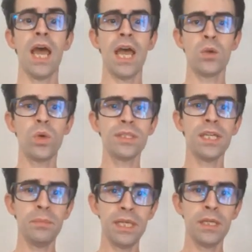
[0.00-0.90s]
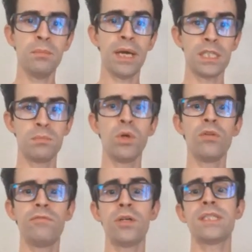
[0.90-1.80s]
And what I mean by
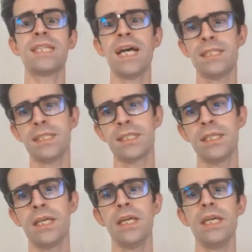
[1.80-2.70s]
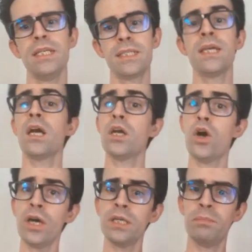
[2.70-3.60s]
small font sizes is
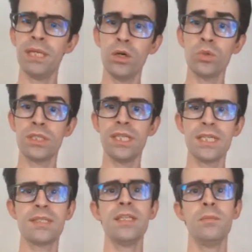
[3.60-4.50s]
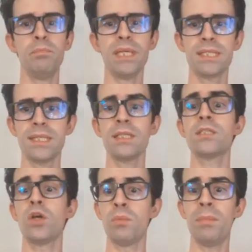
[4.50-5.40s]
going below 16
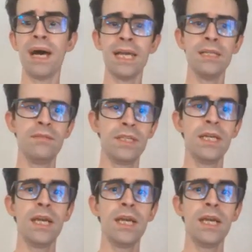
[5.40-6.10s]
pixels on mobile,